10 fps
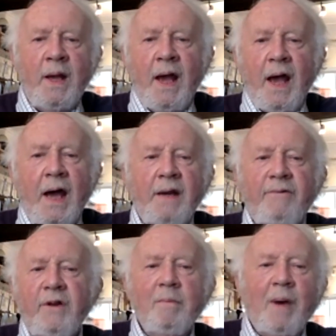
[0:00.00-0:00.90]
And
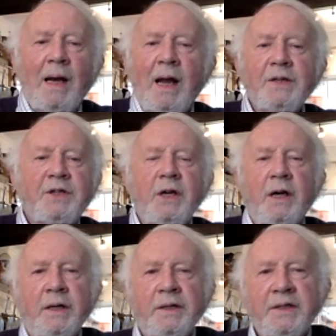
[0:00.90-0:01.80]
if in my last
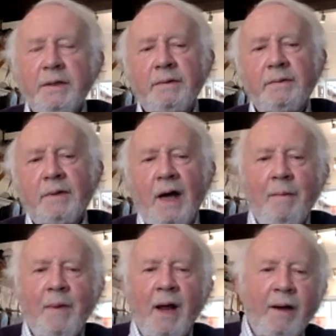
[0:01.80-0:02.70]
years,
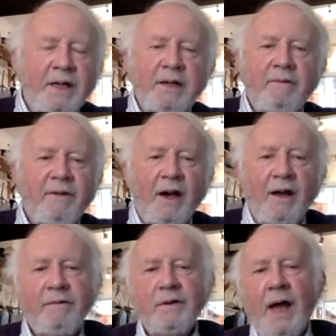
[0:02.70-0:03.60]
I'm now
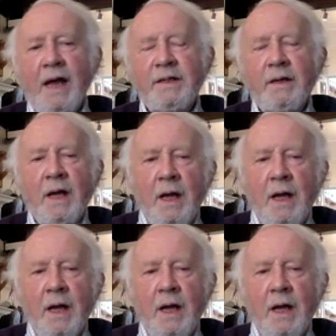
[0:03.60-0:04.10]
80,